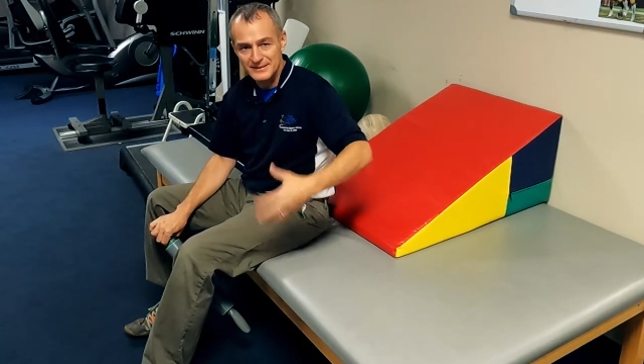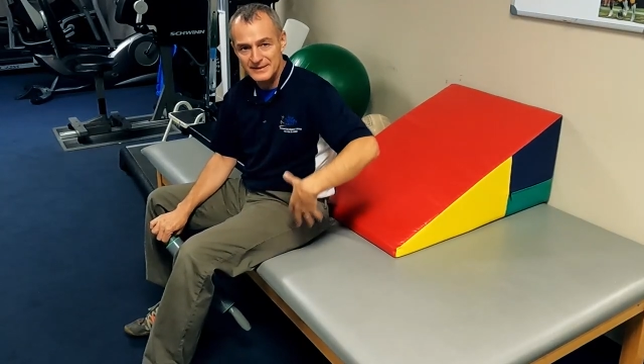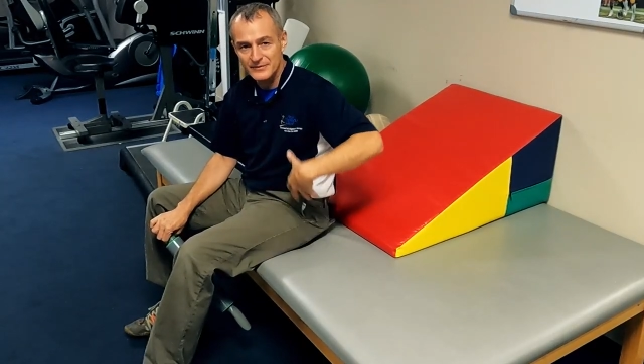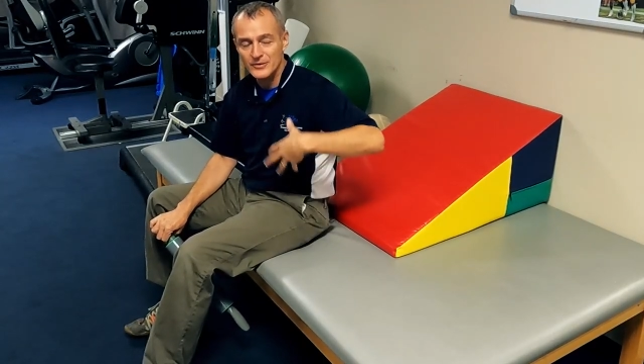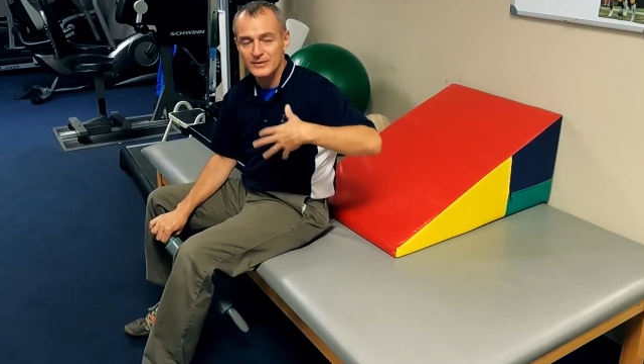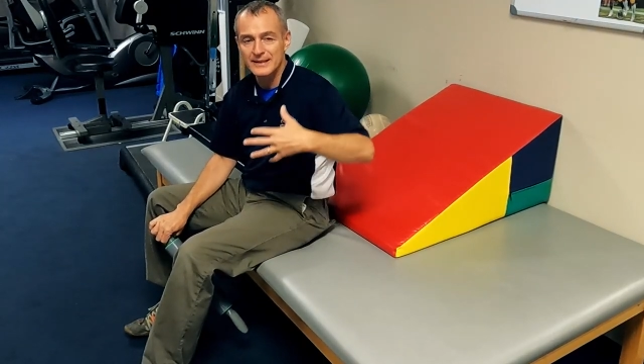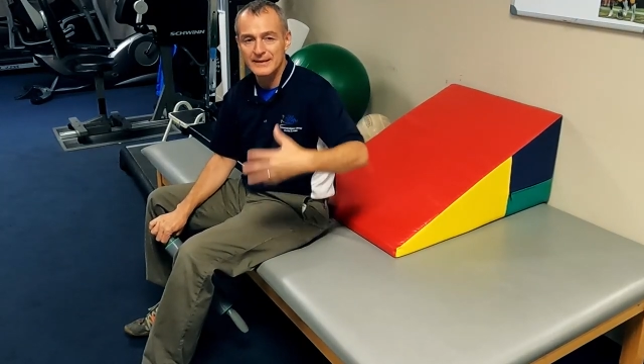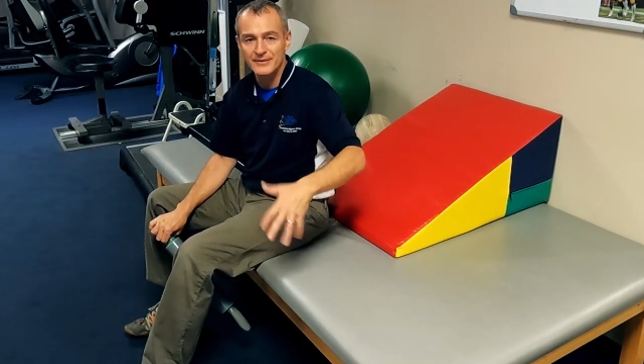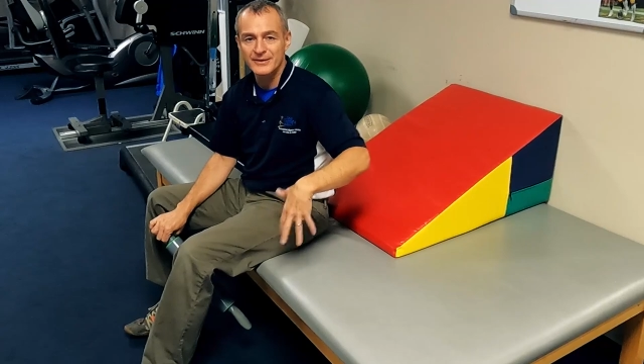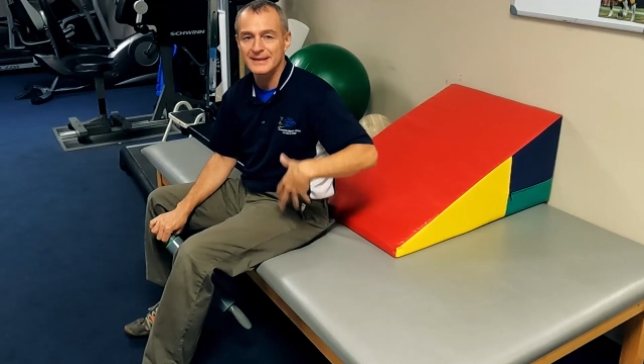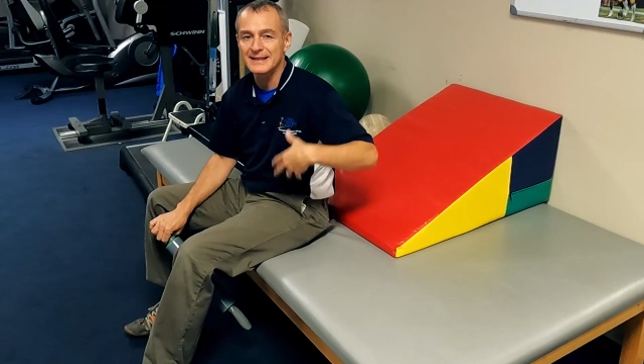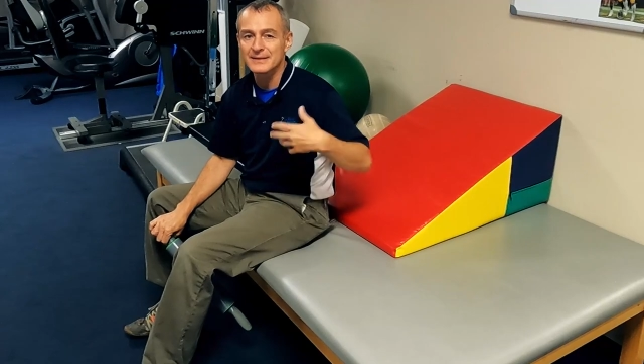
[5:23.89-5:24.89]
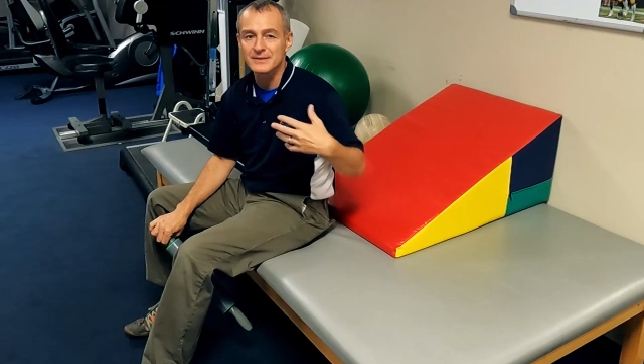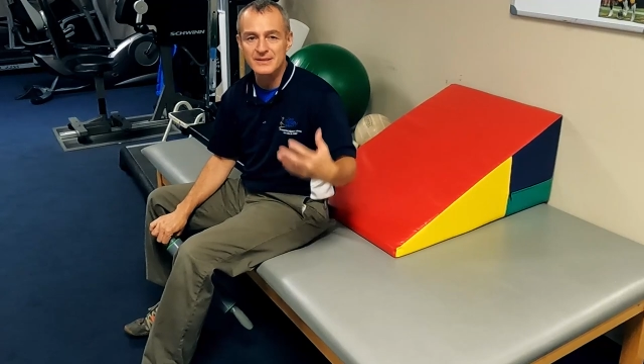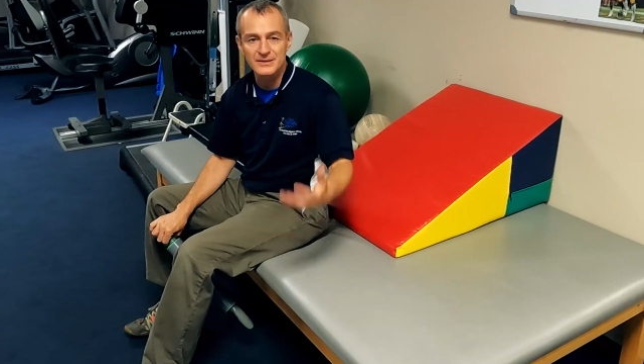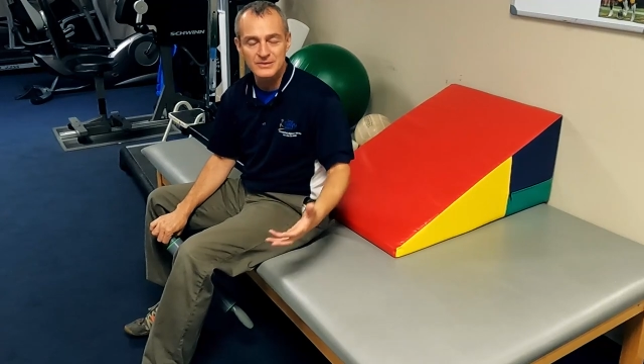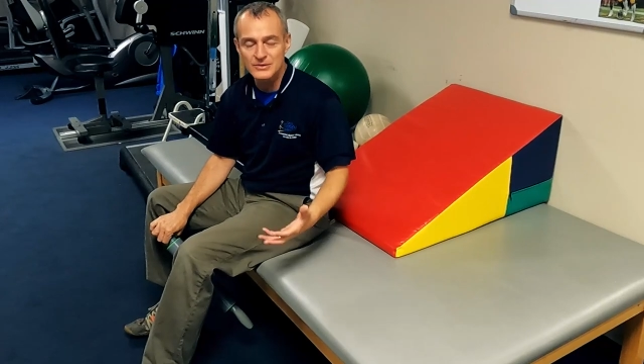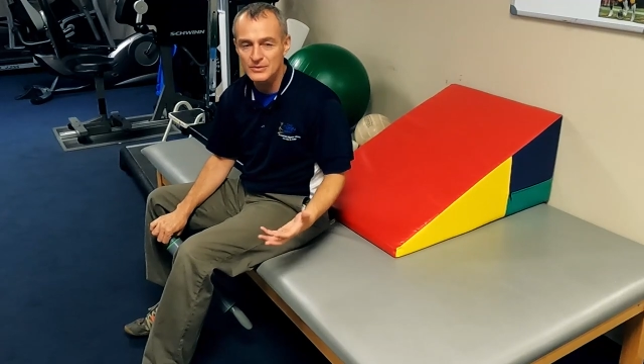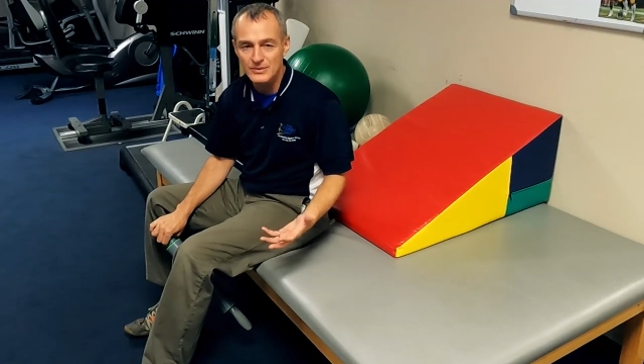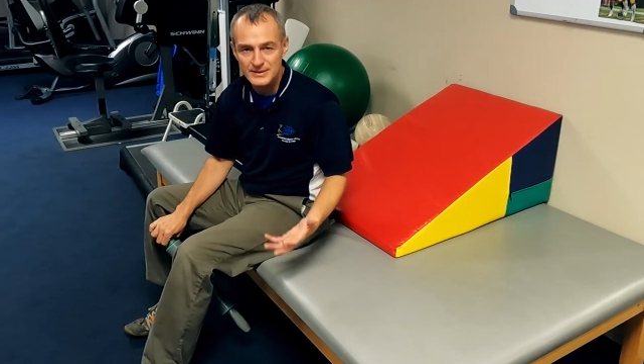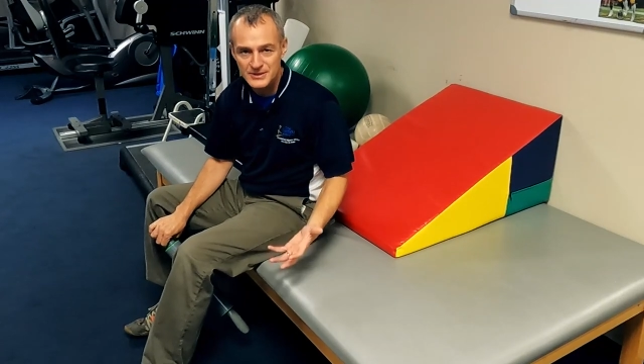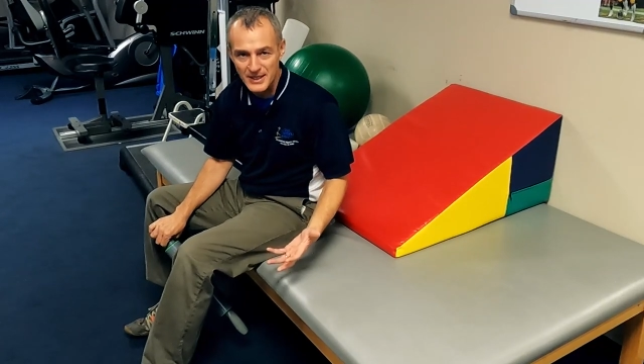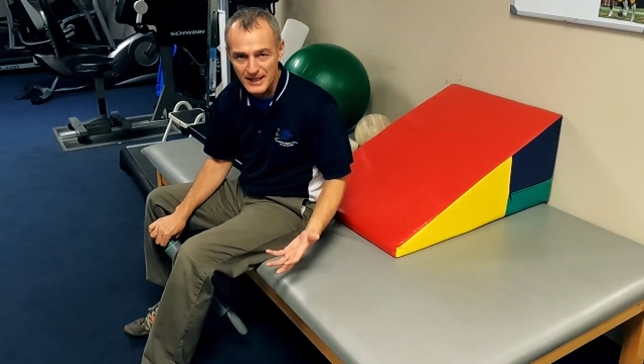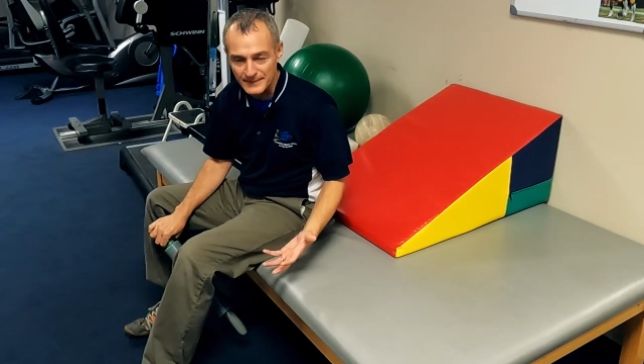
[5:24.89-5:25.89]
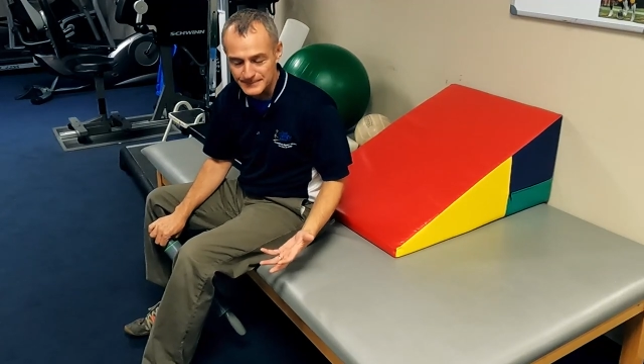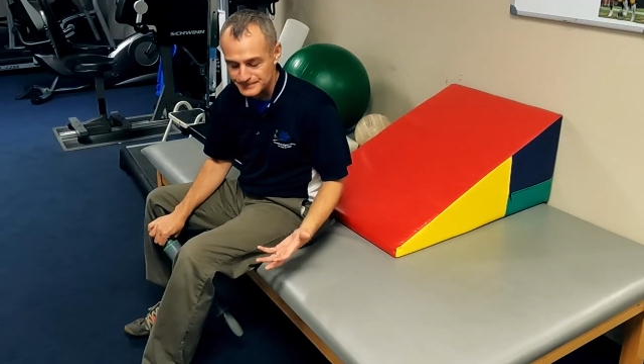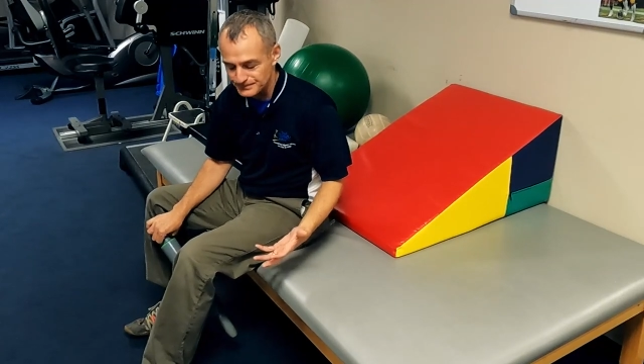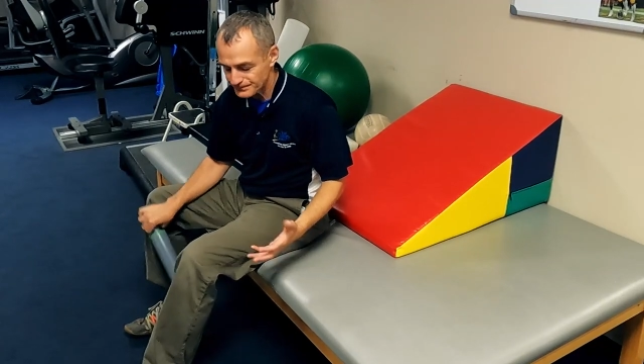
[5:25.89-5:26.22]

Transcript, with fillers: and liver and everything else can do the job.